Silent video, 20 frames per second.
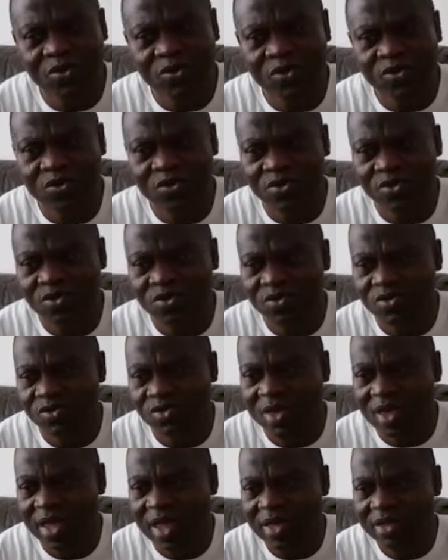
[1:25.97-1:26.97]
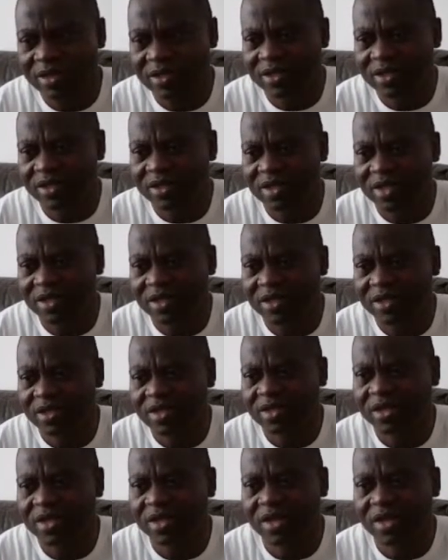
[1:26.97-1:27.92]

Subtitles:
to get this